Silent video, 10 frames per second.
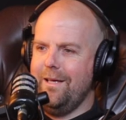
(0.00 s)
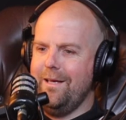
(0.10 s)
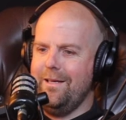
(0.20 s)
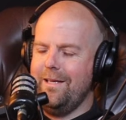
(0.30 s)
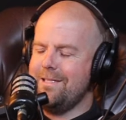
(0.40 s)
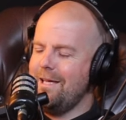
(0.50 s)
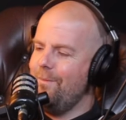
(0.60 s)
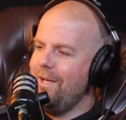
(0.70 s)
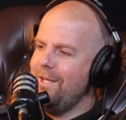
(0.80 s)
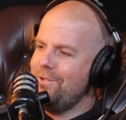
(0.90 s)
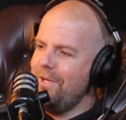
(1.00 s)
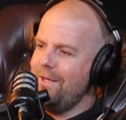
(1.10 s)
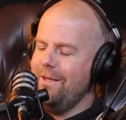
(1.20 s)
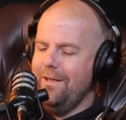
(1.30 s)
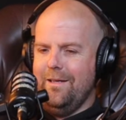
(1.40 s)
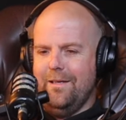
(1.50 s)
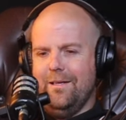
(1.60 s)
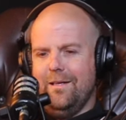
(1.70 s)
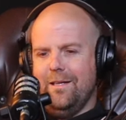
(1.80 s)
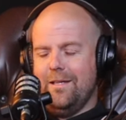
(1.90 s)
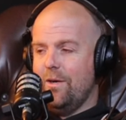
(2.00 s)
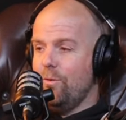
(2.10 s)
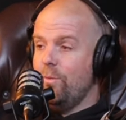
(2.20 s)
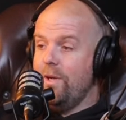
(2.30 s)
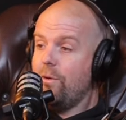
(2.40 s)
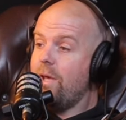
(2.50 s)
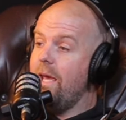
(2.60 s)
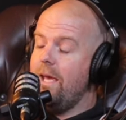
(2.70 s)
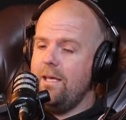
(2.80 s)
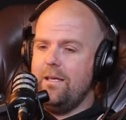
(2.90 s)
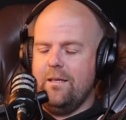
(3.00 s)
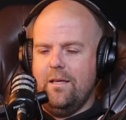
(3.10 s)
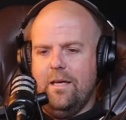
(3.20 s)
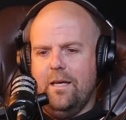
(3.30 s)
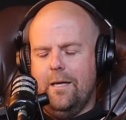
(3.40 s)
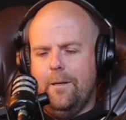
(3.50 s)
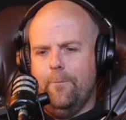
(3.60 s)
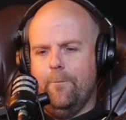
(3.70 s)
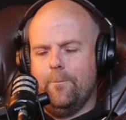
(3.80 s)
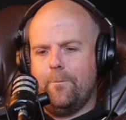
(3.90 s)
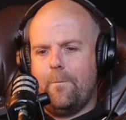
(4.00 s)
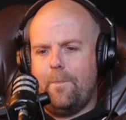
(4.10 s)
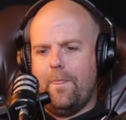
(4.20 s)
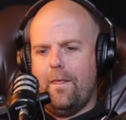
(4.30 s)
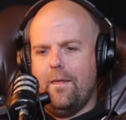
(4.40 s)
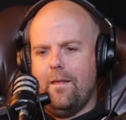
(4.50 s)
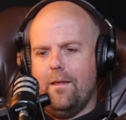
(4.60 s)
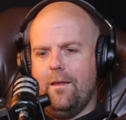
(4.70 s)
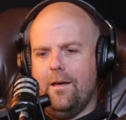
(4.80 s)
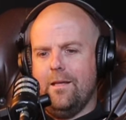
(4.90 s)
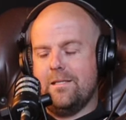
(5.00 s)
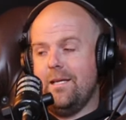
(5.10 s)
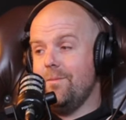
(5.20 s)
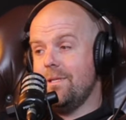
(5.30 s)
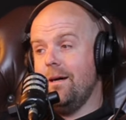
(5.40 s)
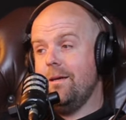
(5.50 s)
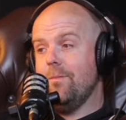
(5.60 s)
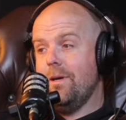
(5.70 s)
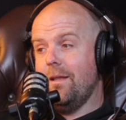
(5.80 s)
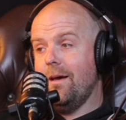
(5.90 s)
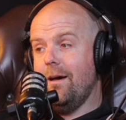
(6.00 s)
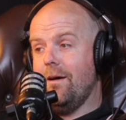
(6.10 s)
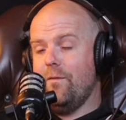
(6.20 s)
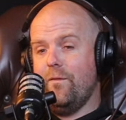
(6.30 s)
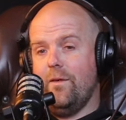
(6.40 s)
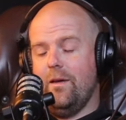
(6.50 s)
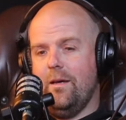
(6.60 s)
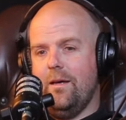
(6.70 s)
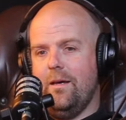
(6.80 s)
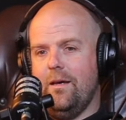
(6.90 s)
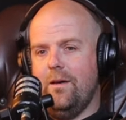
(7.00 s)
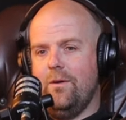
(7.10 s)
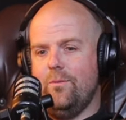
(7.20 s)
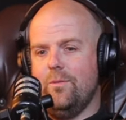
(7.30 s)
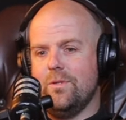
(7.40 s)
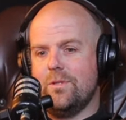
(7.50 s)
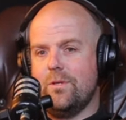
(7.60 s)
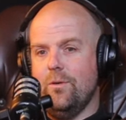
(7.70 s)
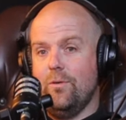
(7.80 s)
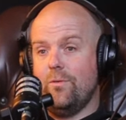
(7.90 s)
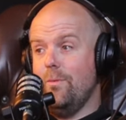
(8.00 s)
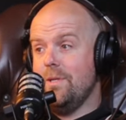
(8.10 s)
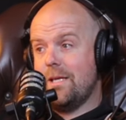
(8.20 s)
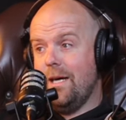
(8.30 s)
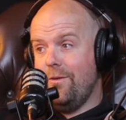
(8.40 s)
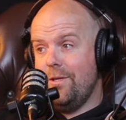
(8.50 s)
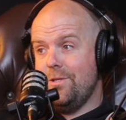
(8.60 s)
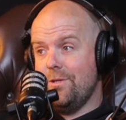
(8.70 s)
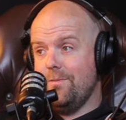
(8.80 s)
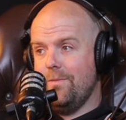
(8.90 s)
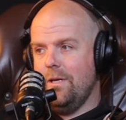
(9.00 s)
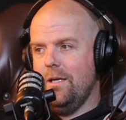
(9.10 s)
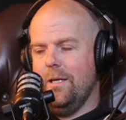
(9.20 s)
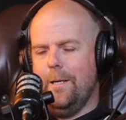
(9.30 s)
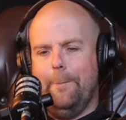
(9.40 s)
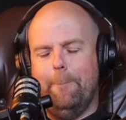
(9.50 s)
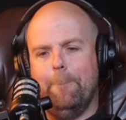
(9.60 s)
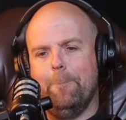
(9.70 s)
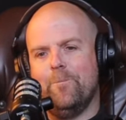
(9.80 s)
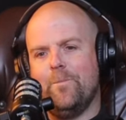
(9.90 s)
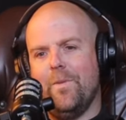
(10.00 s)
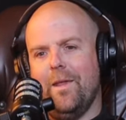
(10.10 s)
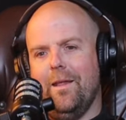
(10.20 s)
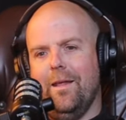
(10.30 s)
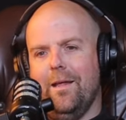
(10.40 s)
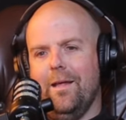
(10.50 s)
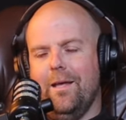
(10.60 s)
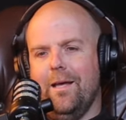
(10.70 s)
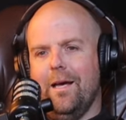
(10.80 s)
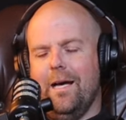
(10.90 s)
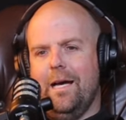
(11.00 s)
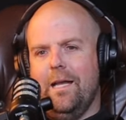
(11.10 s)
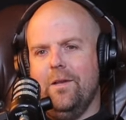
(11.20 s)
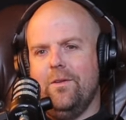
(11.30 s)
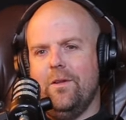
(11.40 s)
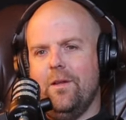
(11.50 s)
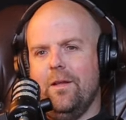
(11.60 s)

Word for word: uh, examination. That all went okay. Um, at the same time, my other half uh, was going through miscarriage, um, and